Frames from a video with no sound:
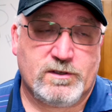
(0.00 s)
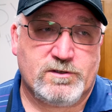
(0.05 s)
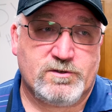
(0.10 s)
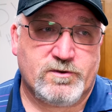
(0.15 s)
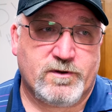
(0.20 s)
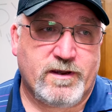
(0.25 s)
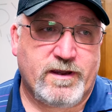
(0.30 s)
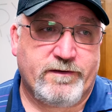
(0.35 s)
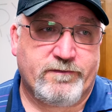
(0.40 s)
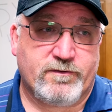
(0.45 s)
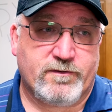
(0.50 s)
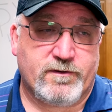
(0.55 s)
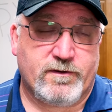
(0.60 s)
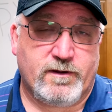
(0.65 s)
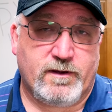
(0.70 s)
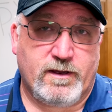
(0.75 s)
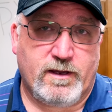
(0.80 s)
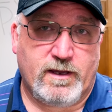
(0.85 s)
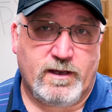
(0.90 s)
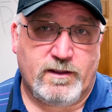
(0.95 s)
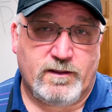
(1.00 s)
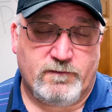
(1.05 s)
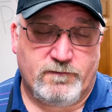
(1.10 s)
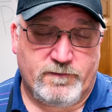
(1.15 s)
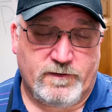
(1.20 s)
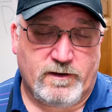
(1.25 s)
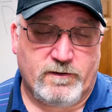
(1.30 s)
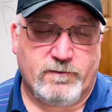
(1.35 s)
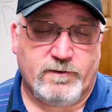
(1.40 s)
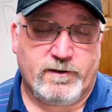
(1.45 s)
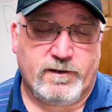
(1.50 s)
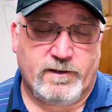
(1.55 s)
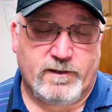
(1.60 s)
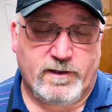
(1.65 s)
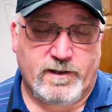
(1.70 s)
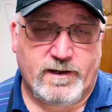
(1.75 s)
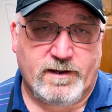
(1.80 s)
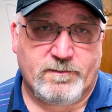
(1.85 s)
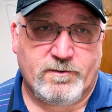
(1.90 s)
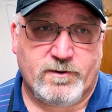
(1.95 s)
driver and the fairway and the
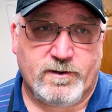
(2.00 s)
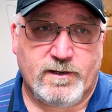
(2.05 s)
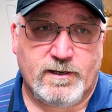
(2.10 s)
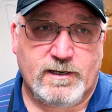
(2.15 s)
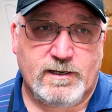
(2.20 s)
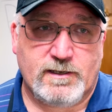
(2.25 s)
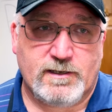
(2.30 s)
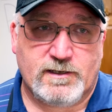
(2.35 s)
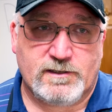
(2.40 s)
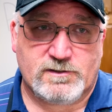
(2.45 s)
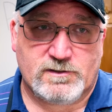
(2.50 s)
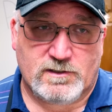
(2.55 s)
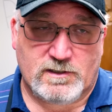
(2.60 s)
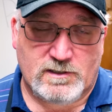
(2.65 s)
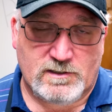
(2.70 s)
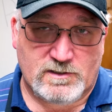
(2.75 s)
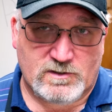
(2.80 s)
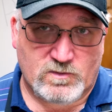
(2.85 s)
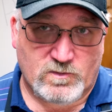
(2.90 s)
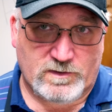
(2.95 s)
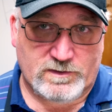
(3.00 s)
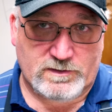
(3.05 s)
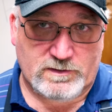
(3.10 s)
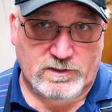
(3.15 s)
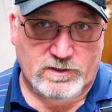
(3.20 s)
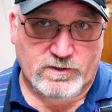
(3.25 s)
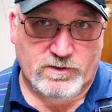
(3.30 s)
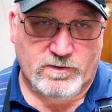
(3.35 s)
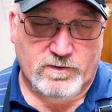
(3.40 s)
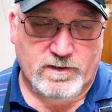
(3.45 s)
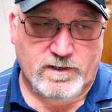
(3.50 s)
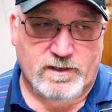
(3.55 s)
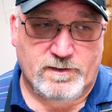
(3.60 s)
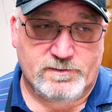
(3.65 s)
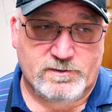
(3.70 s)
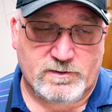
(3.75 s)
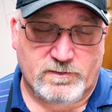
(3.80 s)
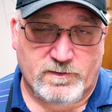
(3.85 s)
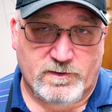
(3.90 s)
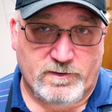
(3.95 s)
hybrid, he just wants logo
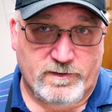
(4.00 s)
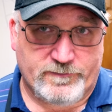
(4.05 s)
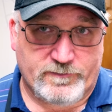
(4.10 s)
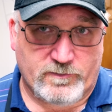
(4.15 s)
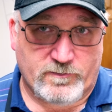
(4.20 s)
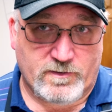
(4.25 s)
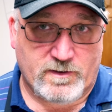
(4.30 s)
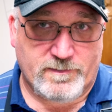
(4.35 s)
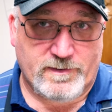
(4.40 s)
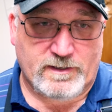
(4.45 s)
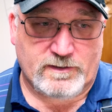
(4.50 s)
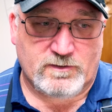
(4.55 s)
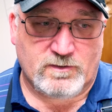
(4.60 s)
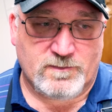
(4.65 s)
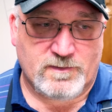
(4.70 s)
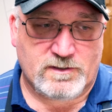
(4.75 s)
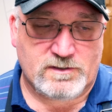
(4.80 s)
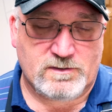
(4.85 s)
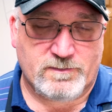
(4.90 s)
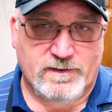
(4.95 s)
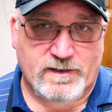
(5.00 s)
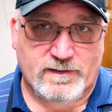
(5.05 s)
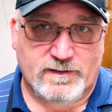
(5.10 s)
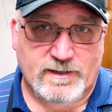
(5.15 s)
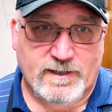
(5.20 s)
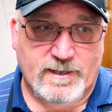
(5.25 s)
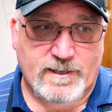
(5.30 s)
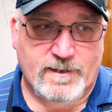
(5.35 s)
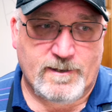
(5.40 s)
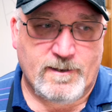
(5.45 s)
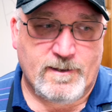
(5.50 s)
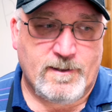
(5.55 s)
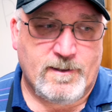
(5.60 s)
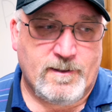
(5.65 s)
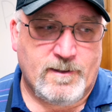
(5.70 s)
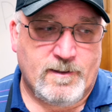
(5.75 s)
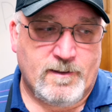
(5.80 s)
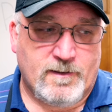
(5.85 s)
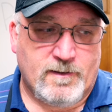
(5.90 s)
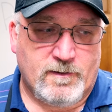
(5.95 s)
up, so we don't have to worry about too much about that.
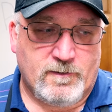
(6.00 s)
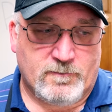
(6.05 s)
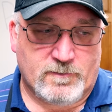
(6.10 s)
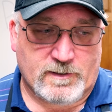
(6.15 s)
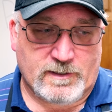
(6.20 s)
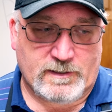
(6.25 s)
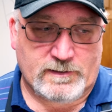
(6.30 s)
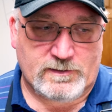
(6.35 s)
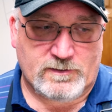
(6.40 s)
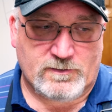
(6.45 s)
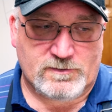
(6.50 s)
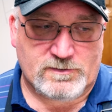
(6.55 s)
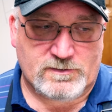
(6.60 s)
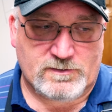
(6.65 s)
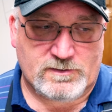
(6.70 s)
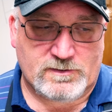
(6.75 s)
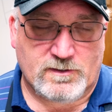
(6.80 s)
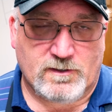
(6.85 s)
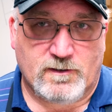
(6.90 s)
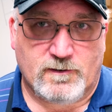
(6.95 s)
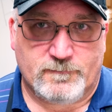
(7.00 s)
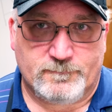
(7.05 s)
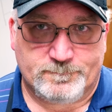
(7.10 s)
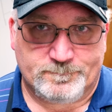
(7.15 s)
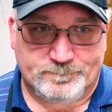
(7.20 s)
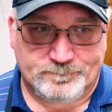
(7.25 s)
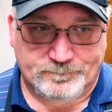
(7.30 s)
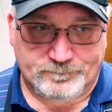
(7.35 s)
We're going to get those installed.